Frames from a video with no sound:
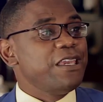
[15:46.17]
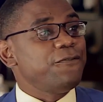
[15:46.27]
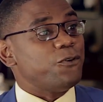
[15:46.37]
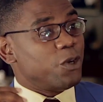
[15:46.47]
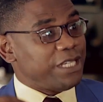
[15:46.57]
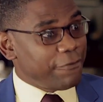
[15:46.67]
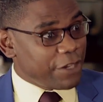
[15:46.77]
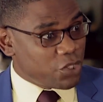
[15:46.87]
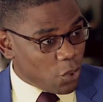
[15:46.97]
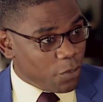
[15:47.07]
If you don't have
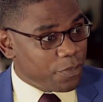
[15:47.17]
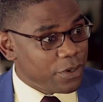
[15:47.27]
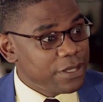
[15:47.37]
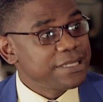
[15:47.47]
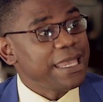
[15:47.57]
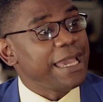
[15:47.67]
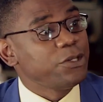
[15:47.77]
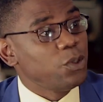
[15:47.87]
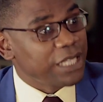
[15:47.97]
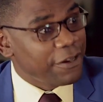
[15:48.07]
a job, say, I
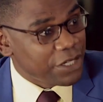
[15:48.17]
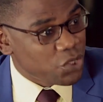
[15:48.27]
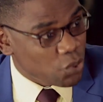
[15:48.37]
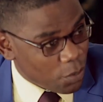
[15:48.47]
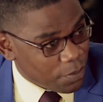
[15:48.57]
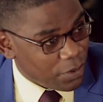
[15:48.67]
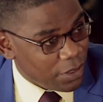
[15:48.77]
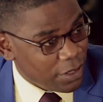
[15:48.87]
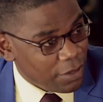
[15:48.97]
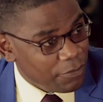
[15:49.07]
don't have a job.
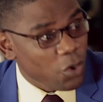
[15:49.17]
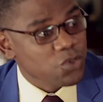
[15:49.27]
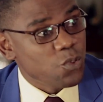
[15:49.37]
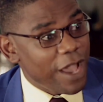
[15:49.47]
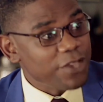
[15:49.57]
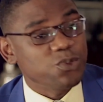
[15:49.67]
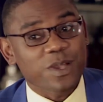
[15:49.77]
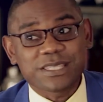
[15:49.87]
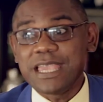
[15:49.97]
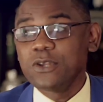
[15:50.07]
Because whilst you
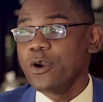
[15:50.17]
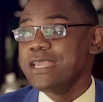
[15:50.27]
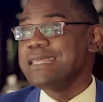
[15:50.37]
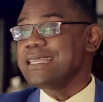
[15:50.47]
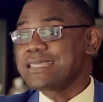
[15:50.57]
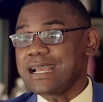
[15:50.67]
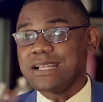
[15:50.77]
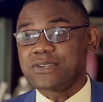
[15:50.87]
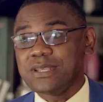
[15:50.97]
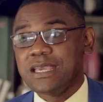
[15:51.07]
are saying, no, in this
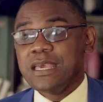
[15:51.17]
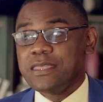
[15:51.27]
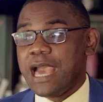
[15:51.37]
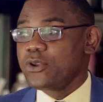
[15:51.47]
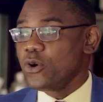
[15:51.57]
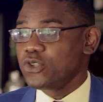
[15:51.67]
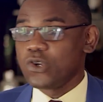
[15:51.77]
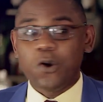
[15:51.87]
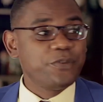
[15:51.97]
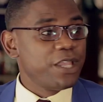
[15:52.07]
country, there are no
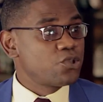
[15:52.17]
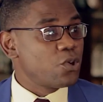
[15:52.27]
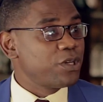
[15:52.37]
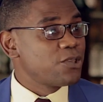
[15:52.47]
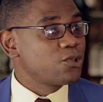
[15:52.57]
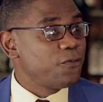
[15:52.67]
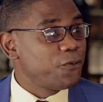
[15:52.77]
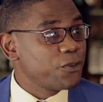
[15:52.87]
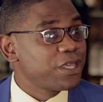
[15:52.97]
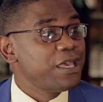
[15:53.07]
jobs and so on and so
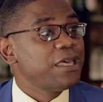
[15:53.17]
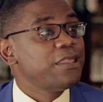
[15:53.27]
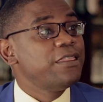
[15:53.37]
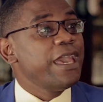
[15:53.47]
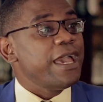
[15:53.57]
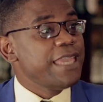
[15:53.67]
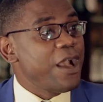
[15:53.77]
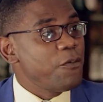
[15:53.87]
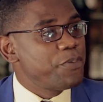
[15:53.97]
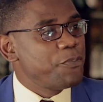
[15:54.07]
forth, there are
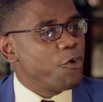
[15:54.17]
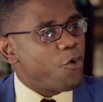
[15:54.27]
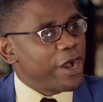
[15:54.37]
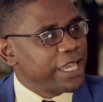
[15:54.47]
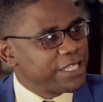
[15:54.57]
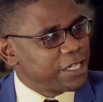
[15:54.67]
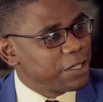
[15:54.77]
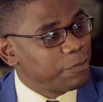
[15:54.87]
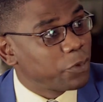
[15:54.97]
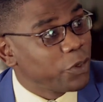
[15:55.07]
young people who are getting
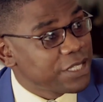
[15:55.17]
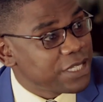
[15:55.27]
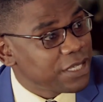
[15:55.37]
employed.